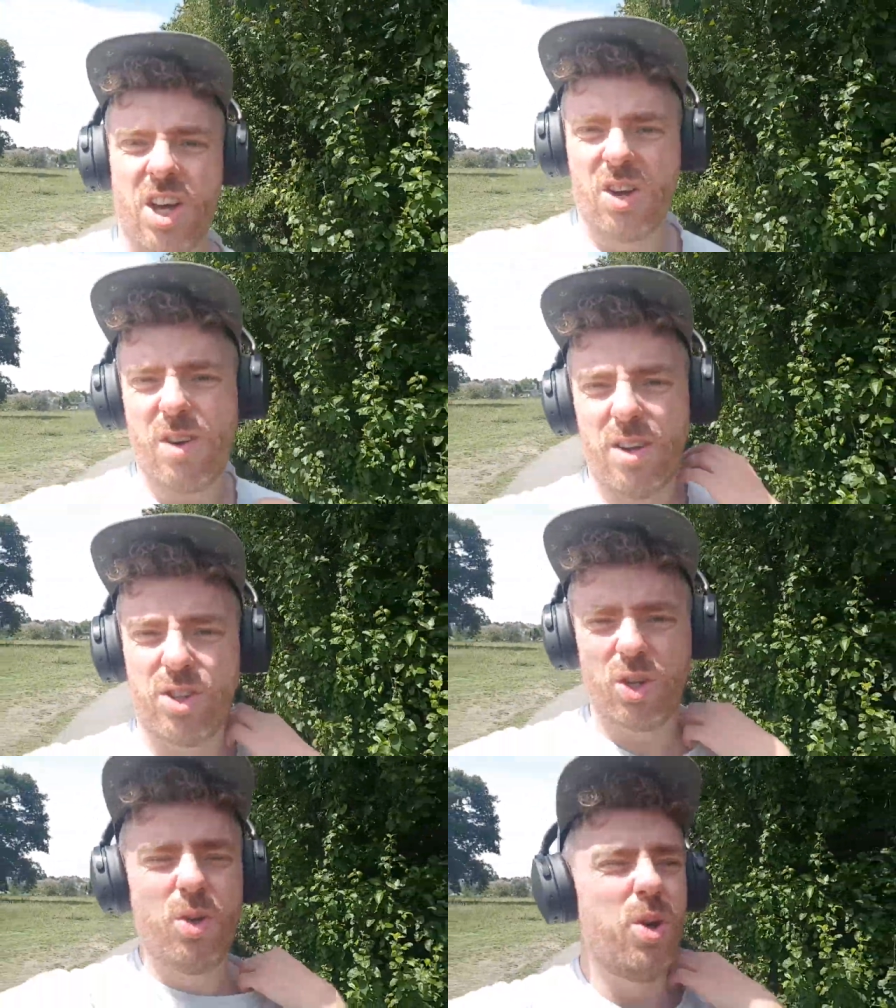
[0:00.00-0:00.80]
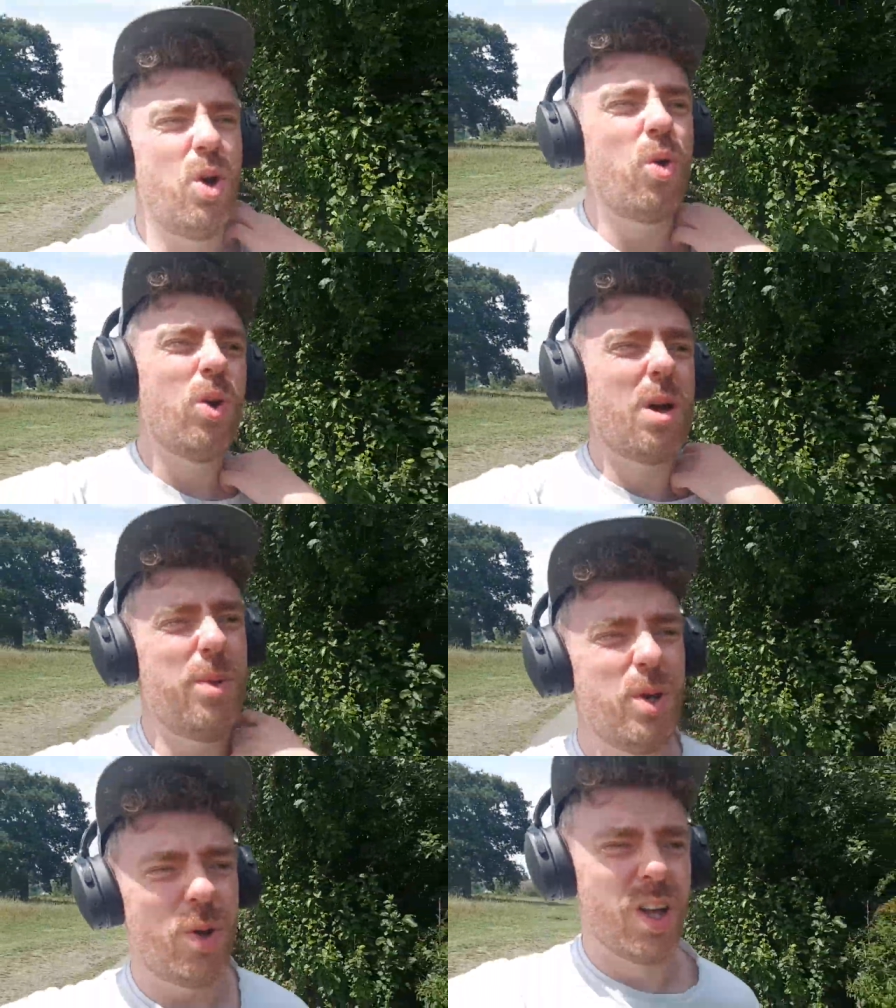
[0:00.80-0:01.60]
Round 2, all
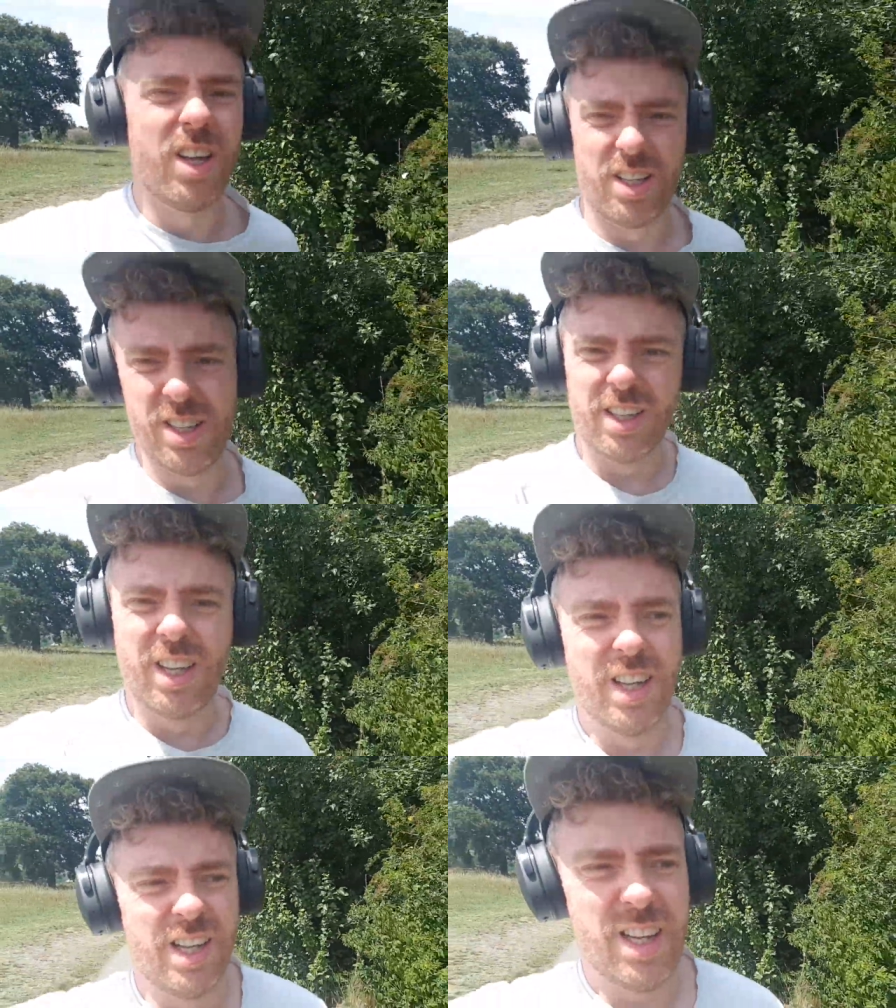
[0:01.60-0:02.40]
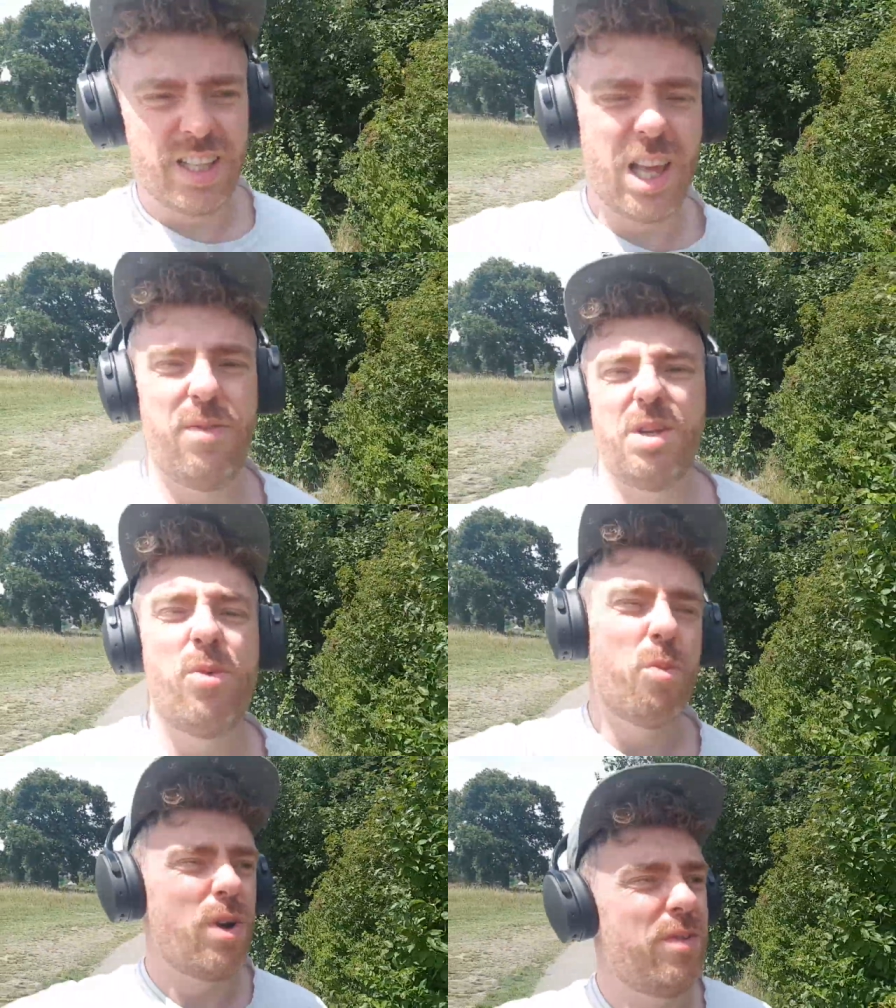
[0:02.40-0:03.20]
uphill, definitely
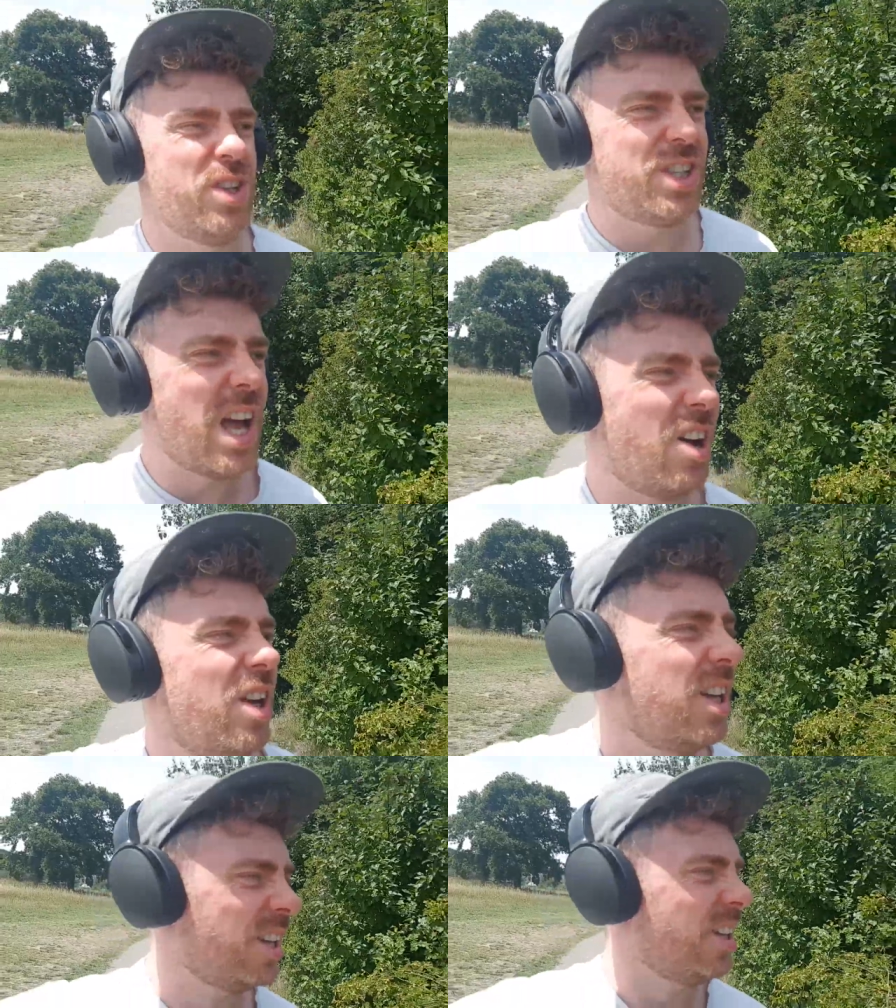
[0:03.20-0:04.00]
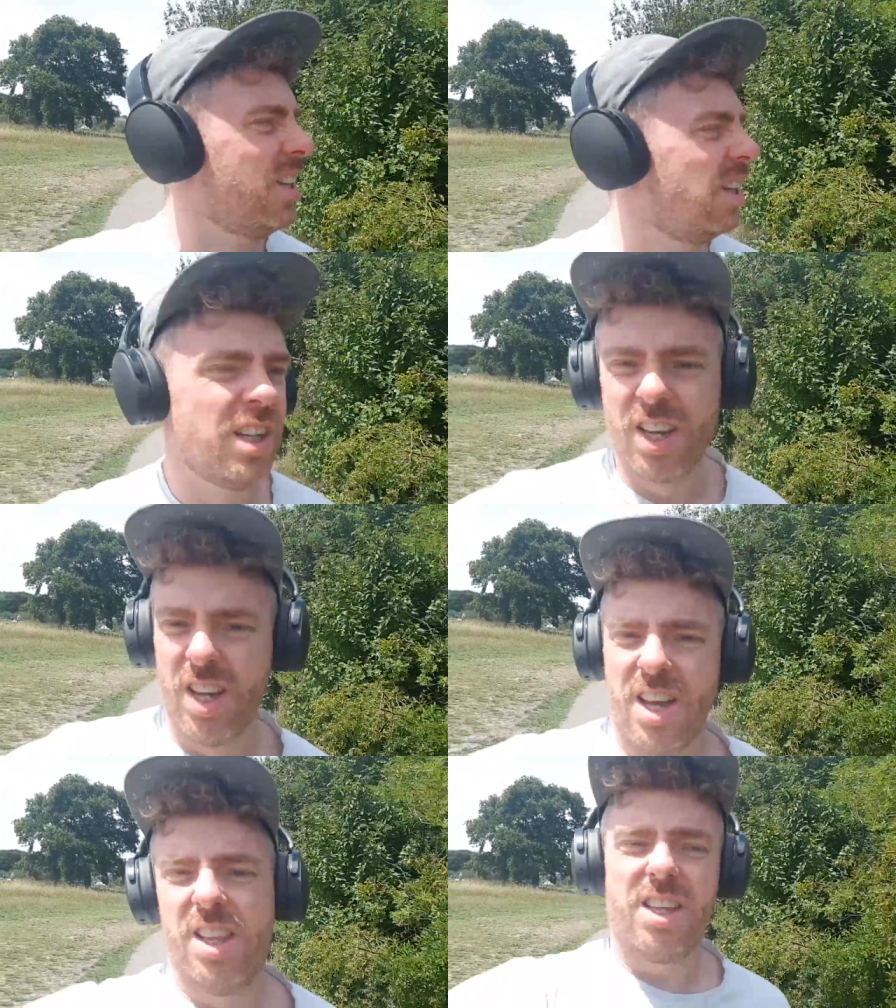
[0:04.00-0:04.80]
more breathless now.
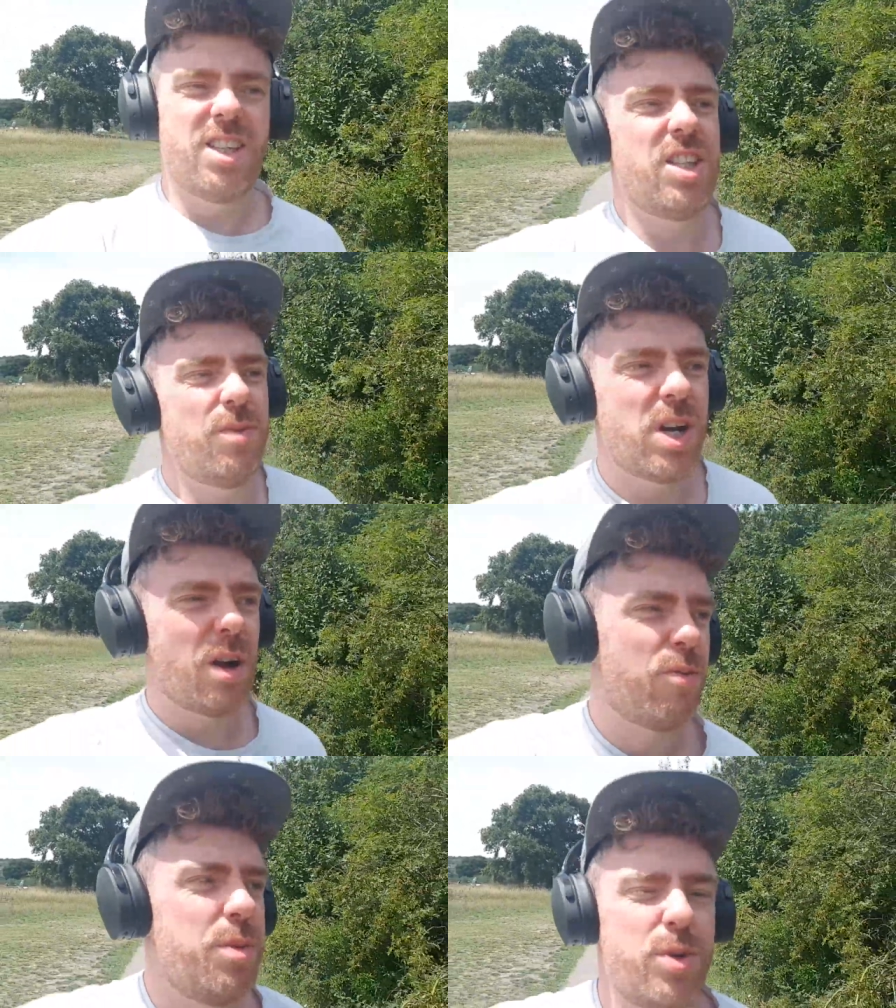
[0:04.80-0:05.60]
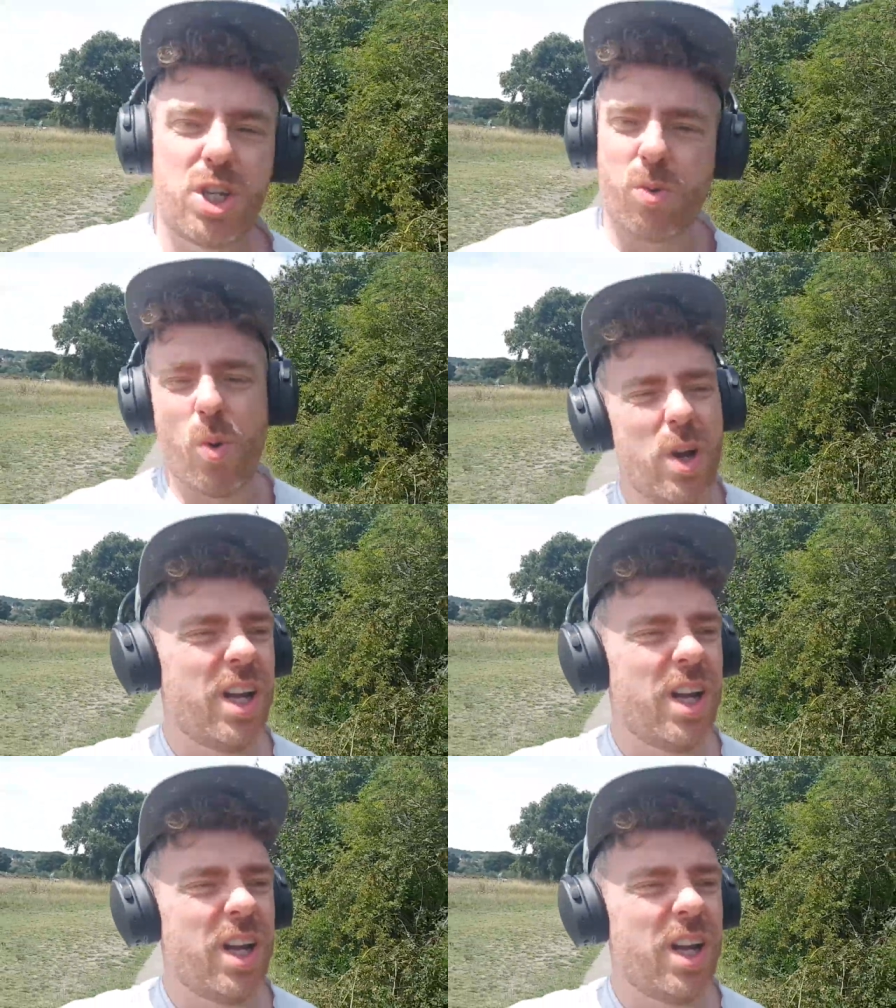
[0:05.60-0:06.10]
This is the recovery brisk walk.